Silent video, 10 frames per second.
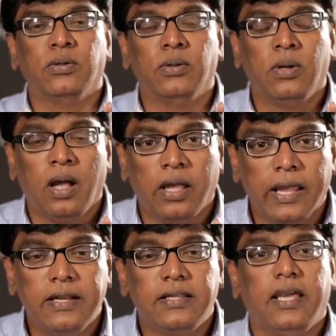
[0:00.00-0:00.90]
to
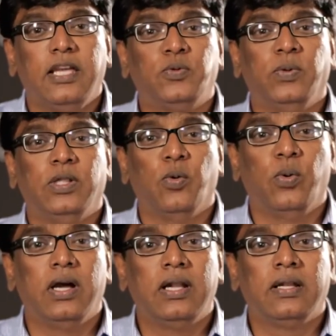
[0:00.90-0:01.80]
engage with the
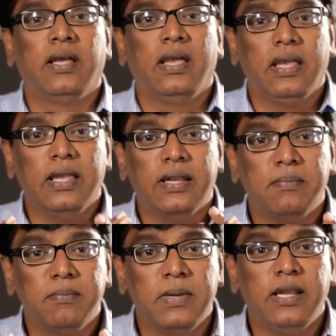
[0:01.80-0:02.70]
world in
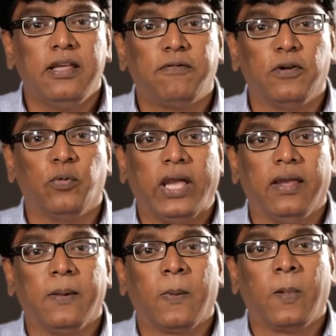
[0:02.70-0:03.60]
a meaningful
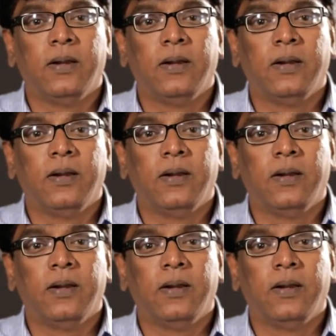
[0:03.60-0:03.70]
way.